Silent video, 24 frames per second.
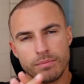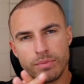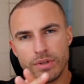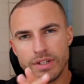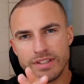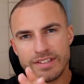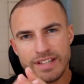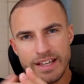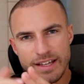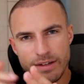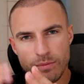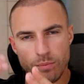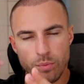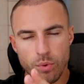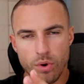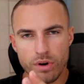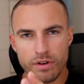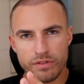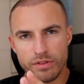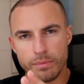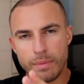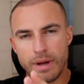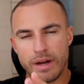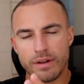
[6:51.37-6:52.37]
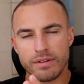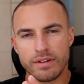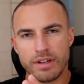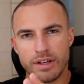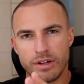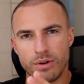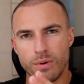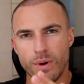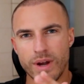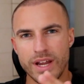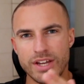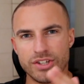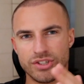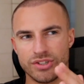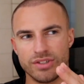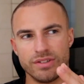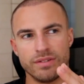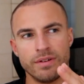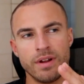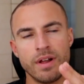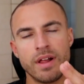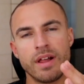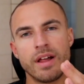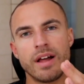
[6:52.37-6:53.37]
But you take one of them out of the
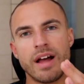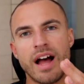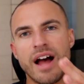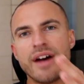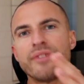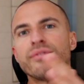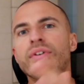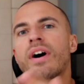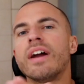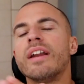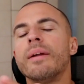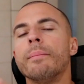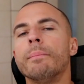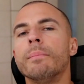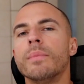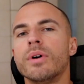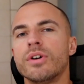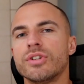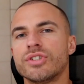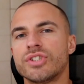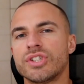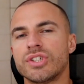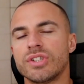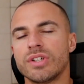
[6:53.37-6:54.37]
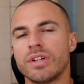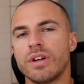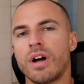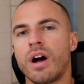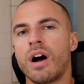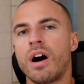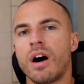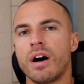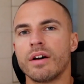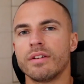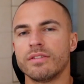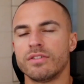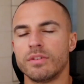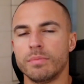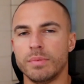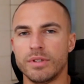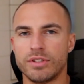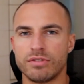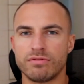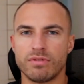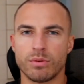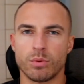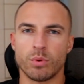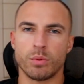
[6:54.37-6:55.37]
equation, I find it much harder to be
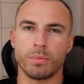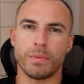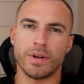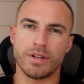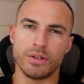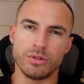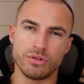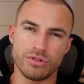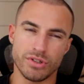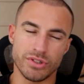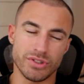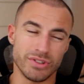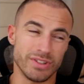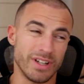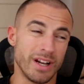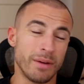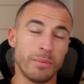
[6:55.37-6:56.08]
strict with my nutrition.